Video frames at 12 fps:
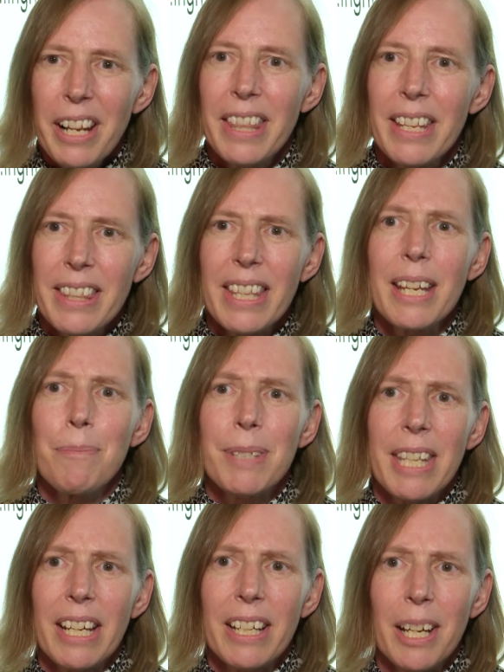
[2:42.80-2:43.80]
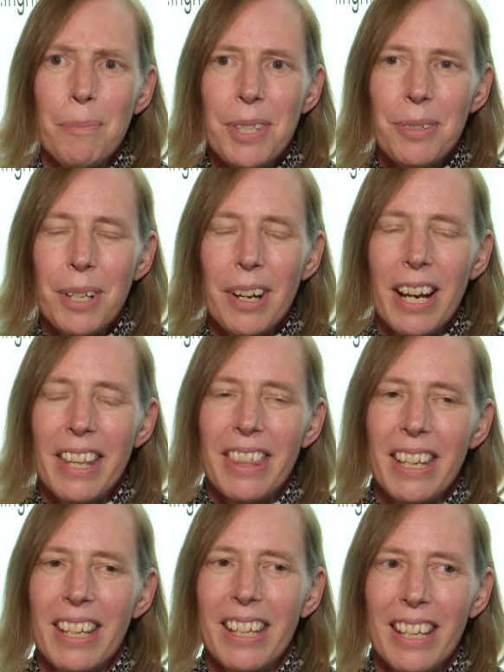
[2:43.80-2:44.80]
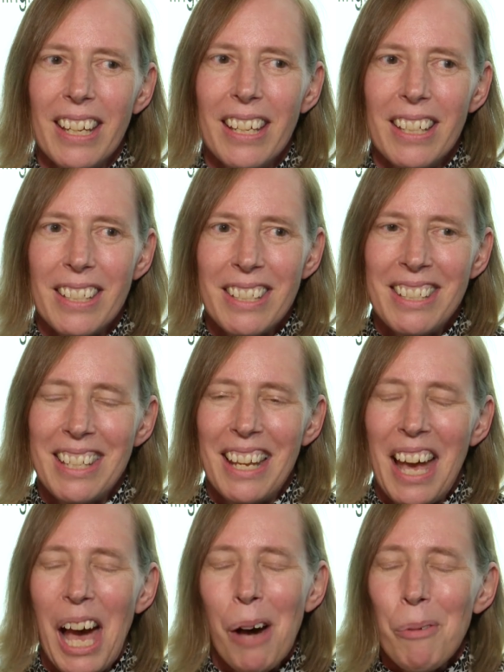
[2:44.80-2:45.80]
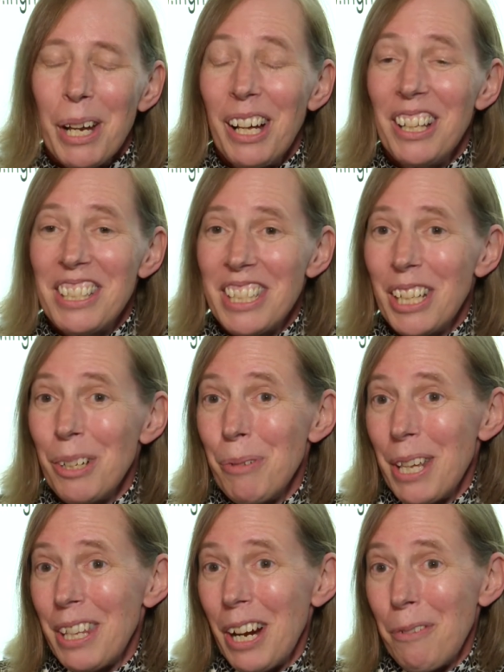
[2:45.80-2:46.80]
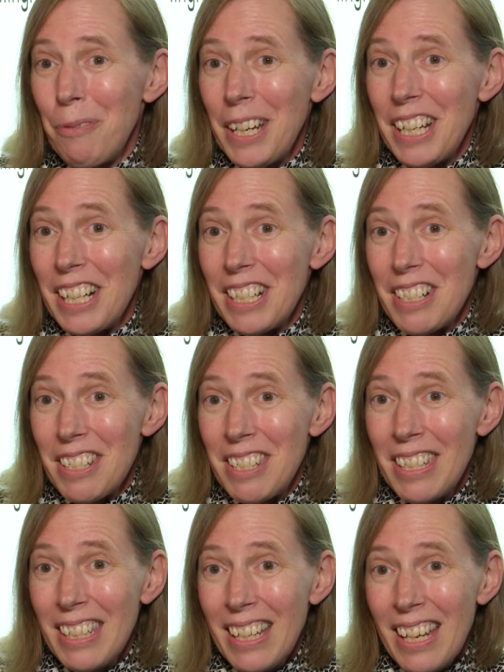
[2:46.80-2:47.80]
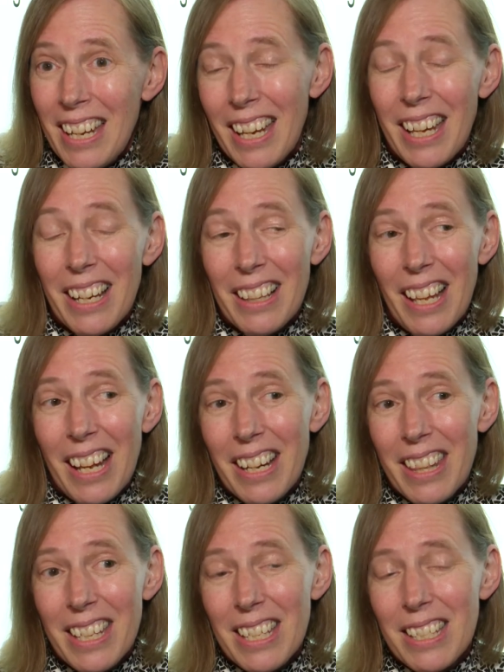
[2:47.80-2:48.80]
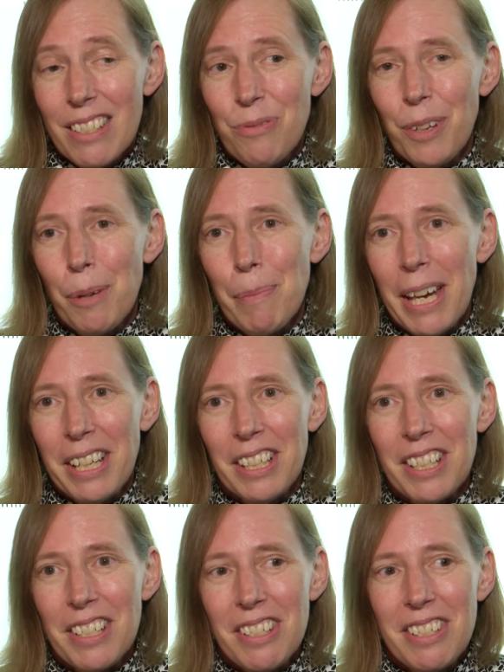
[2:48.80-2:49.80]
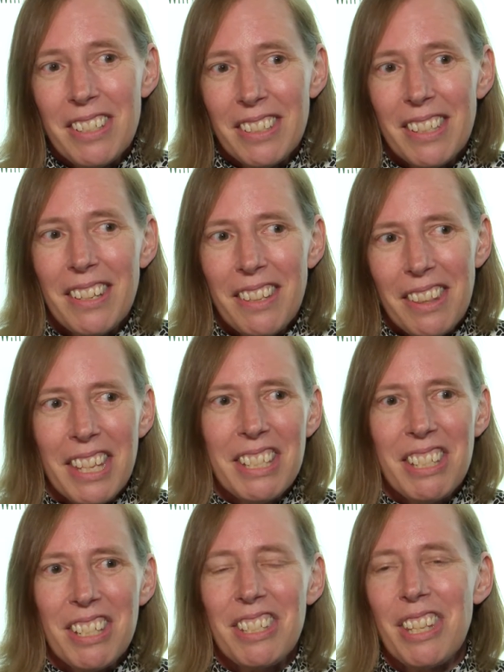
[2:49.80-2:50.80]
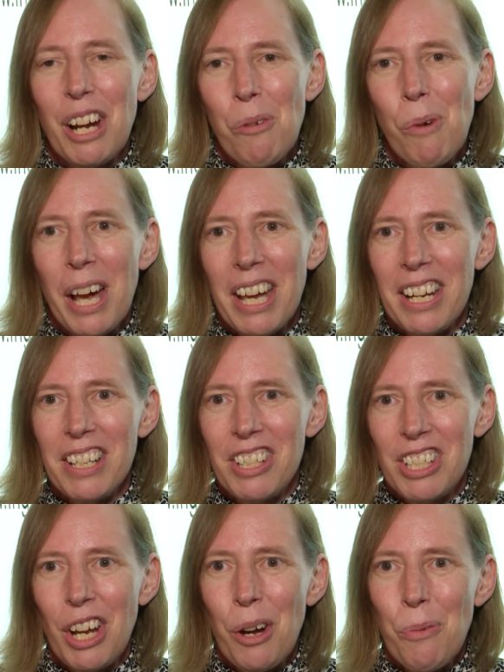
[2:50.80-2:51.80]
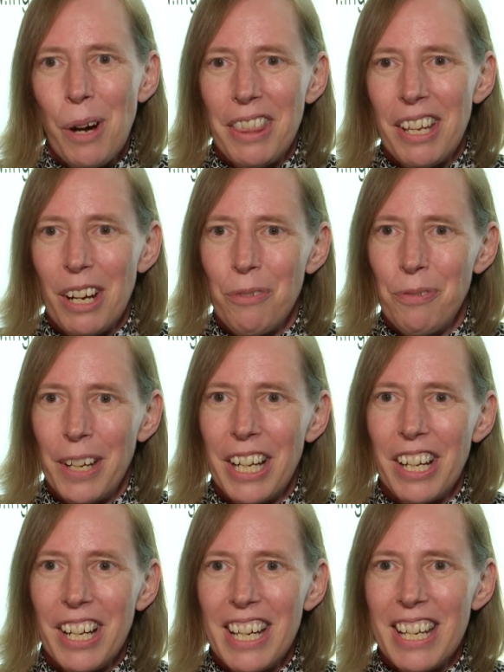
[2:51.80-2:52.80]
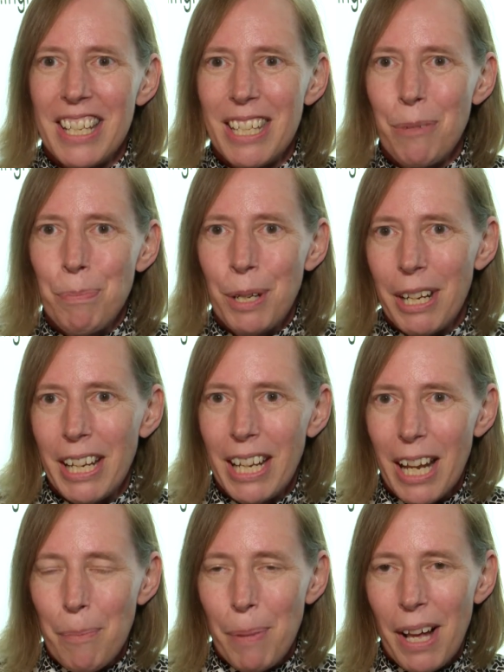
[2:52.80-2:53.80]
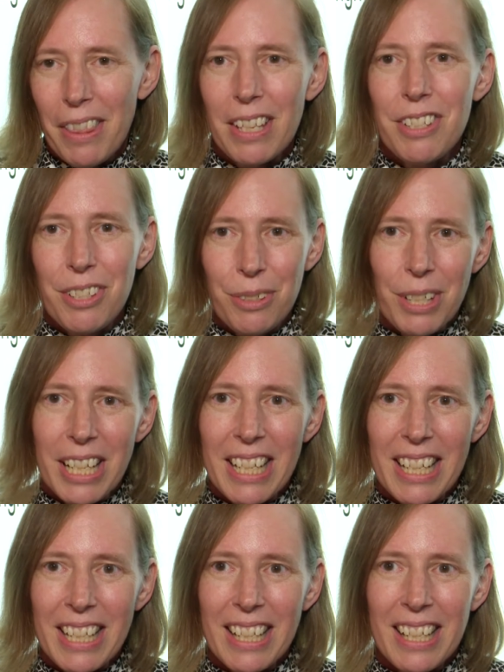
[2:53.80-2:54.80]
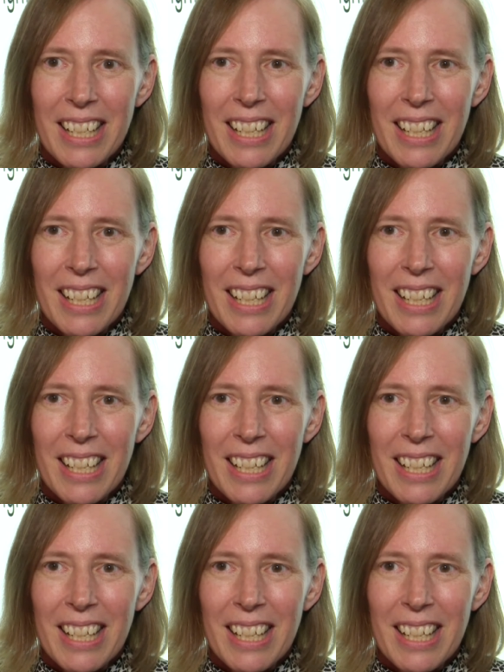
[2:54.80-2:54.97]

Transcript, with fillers: of the themes that comes through, I think, is how we all deal with our fears. And a lot of these filmmakers this is their way to show what their fear is, and putting it up on the screen